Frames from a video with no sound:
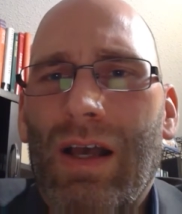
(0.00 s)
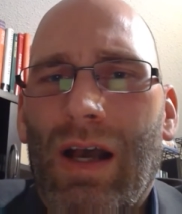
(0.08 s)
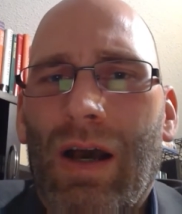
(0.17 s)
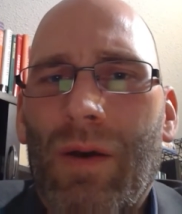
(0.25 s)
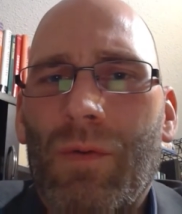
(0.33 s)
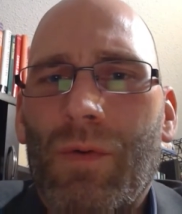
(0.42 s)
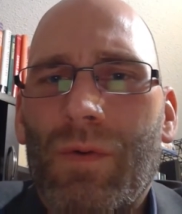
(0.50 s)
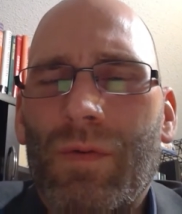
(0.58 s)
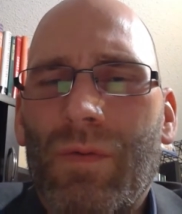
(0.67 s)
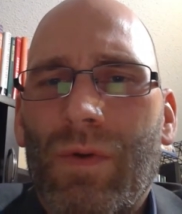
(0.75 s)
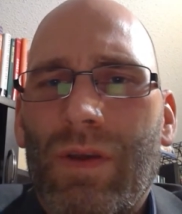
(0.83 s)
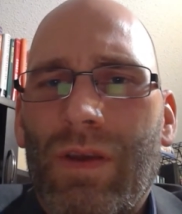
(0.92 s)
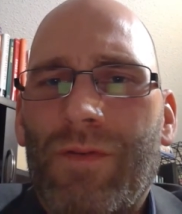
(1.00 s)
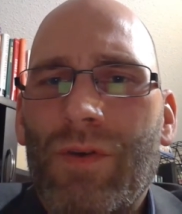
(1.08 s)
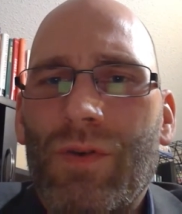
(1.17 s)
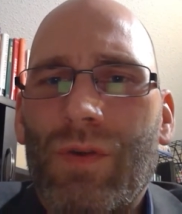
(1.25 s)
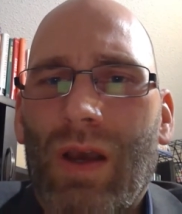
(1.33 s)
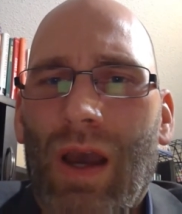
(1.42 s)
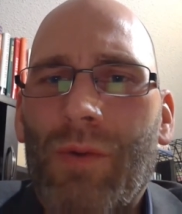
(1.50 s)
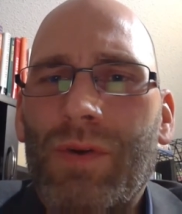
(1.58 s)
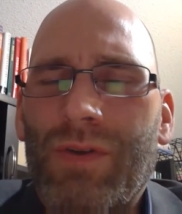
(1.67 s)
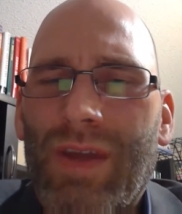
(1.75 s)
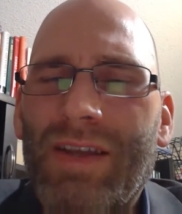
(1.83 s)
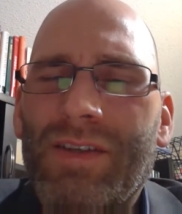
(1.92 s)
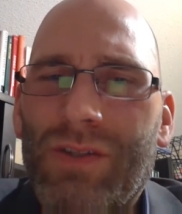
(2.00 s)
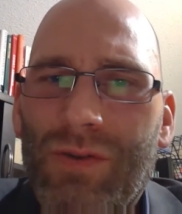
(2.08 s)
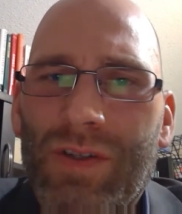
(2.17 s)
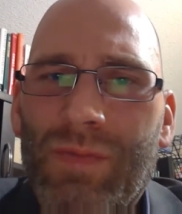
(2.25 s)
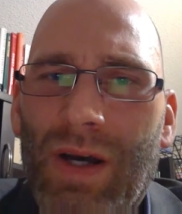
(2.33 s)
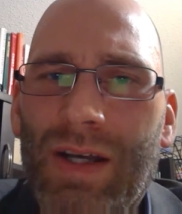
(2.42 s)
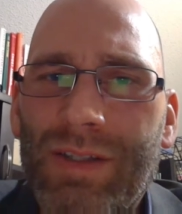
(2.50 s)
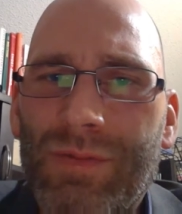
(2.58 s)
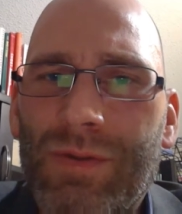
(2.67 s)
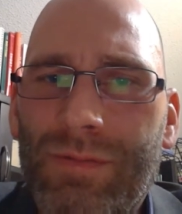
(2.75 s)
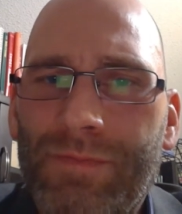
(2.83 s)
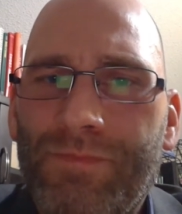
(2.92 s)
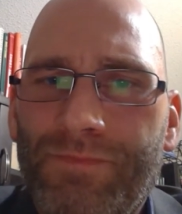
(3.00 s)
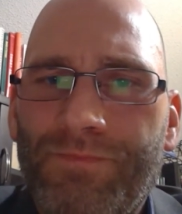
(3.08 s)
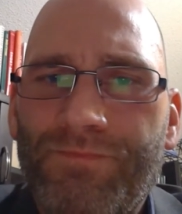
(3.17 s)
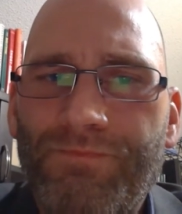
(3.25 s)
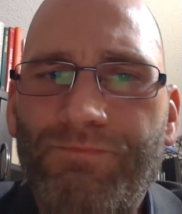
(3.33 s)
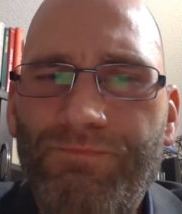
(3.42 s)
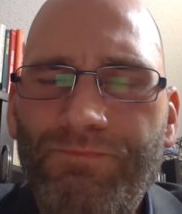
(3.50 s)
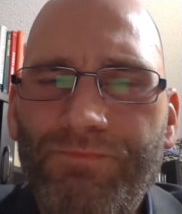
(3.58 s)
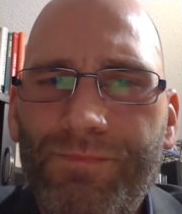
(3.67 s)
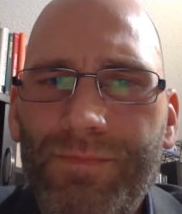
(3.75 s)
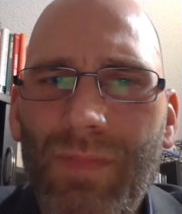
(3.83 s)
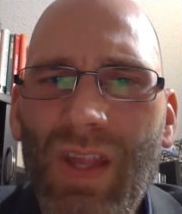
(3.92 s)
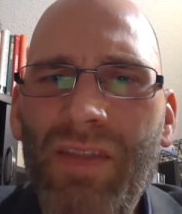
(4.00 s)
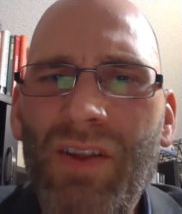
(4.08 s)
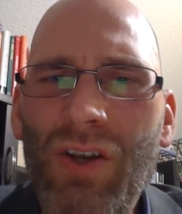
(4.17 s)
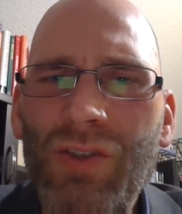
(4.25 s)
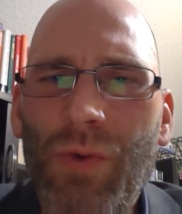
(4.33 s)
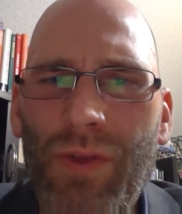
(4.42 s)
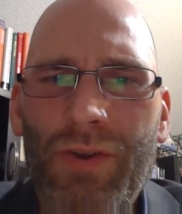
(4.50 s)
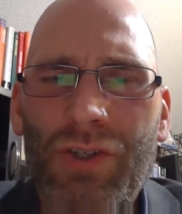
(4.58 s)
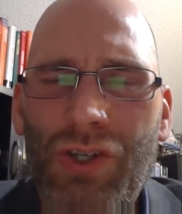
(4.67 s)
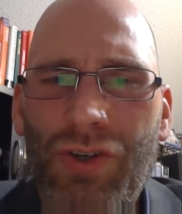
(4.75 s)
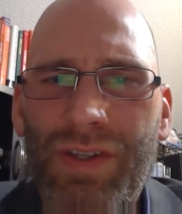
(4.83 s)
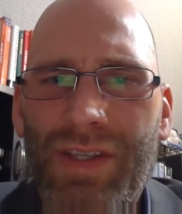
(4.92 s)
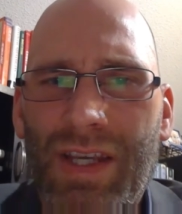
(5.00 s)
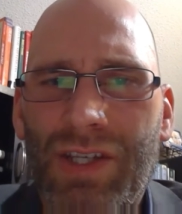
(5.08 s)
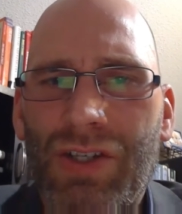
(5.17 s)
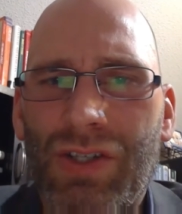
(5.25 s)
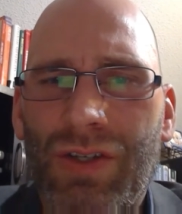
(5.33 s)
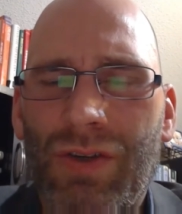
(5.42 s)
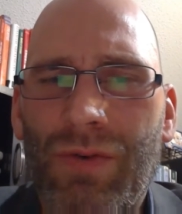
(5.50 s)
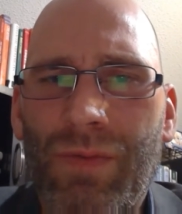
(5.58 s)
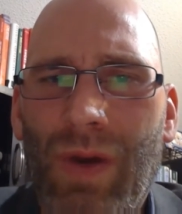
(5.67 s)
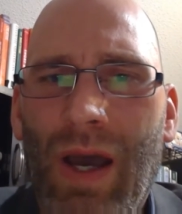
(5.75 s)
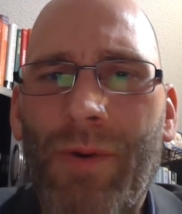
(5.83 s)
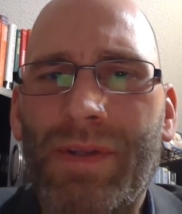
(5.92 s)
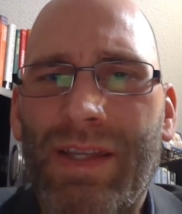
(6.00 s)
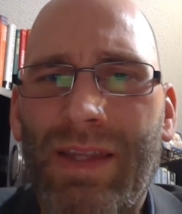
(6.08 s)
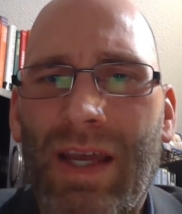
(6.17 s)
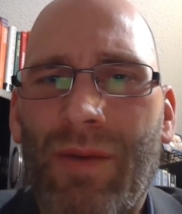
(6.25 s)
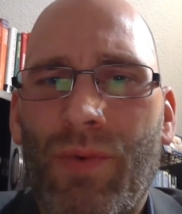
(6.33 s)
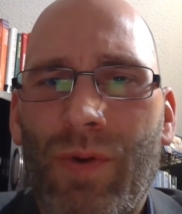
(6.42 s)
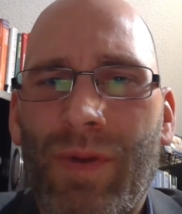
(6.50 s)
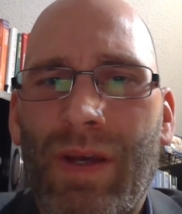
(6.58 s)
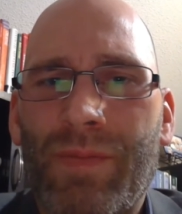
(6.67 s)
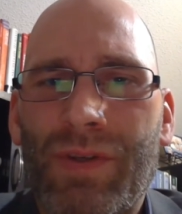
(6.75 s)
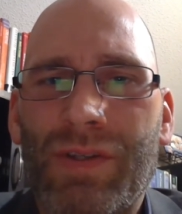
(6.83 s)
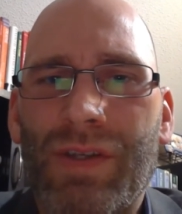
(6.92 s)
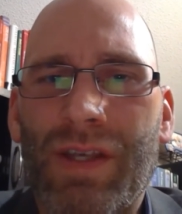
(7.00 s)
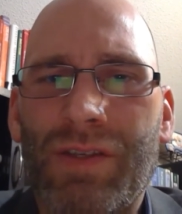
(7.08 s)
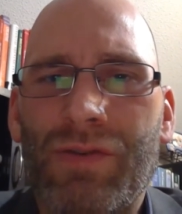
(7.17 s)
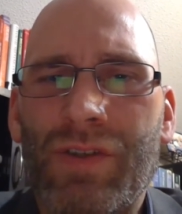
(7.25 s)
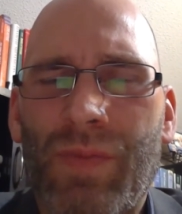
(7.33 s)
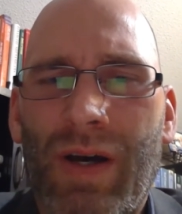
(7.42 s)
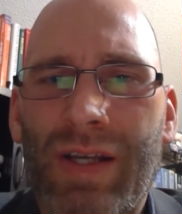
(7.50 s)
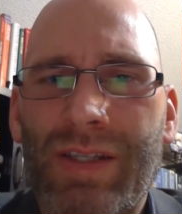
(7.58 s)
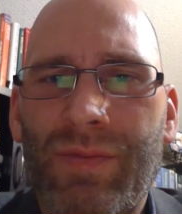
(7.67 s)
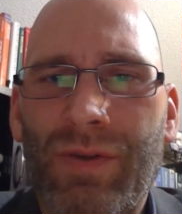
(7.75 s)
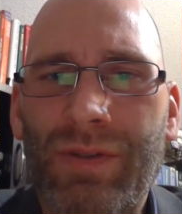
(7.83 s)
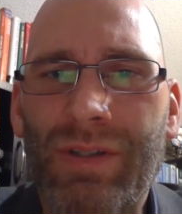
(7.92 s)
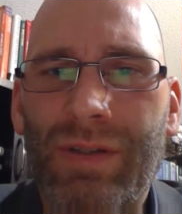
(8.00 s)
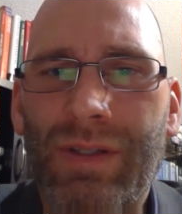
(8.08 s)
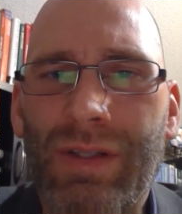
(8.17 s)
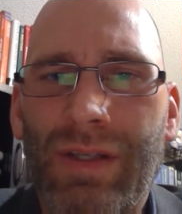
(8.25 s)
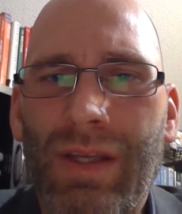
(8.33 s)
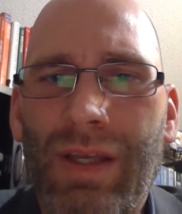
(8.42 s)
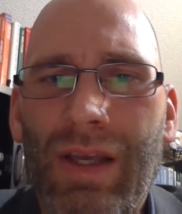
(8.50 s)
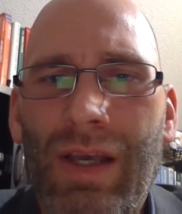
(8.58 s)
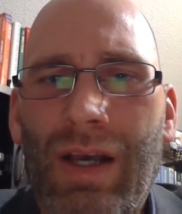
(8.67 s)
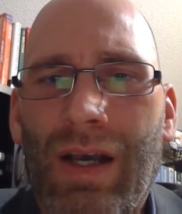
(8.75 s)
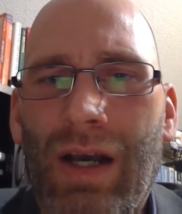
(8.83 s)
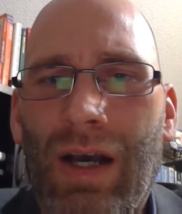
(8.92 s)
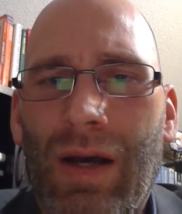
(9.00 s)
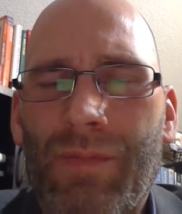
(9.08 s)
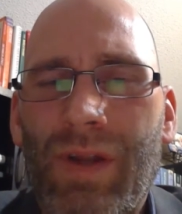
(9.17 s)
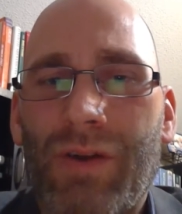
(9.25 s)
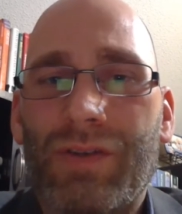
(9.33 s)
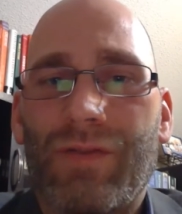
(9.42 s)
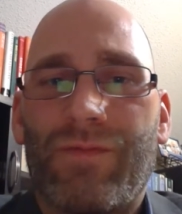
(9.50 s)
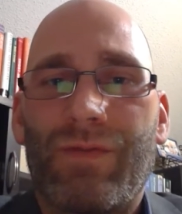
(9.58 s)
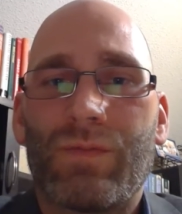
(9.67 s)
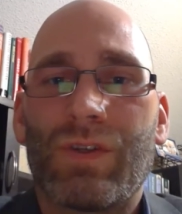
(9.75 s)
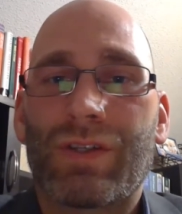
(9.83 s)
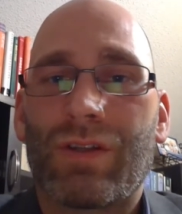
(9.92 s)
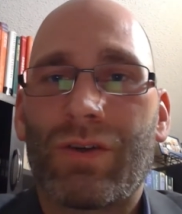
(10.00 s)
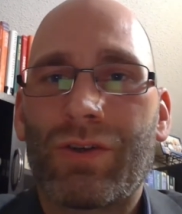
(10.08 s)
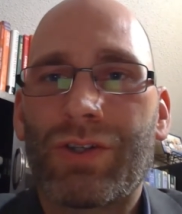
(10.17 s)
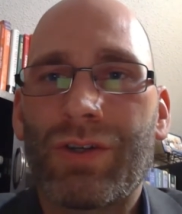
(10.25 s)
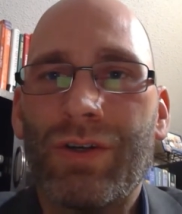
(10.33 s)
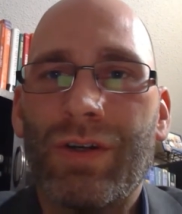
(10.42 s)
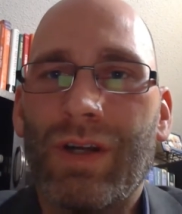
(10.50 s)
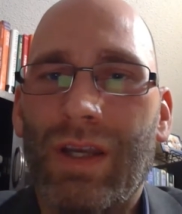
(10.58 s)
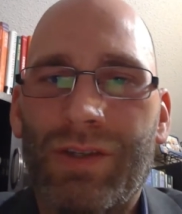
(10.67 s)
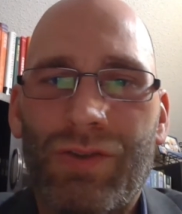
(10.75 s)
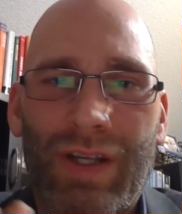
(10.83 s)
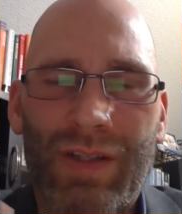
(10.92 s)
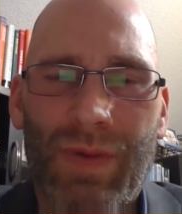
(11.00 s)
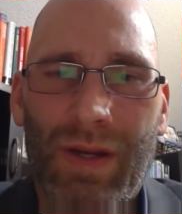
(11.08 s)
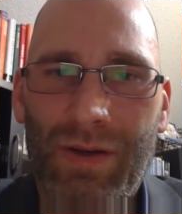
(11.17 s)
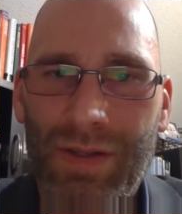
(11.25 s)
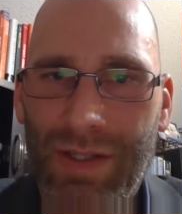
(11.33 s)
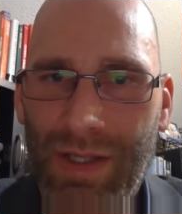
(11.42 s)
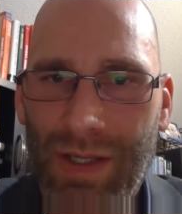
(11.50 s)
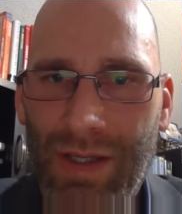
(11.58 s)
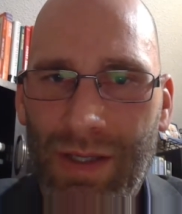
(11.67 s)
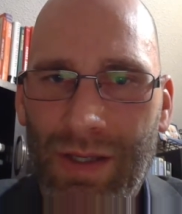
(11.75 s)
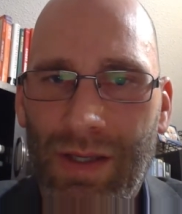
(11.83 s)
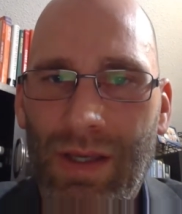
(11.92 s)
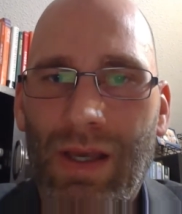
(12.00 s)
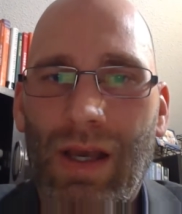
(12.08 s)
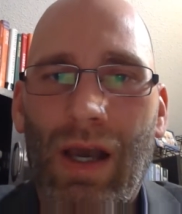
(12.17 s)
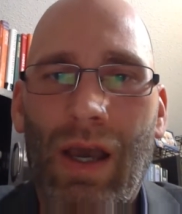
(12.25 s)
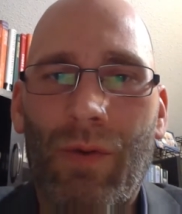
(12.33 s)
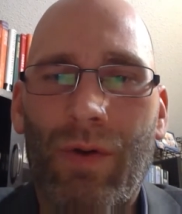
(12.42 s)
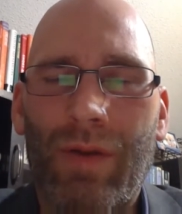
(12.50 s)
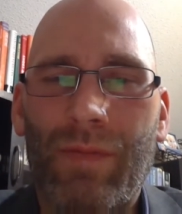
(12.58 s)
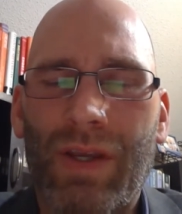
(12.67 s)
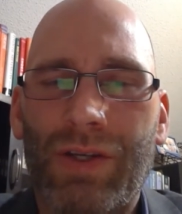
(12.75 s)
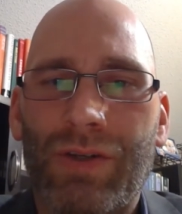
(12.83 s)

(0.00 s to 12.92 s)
I would do that as soon as possible. And then also with your insurance agent too. I would set that appointment up as soon as possible. Now, disclosure and transparency, I want to make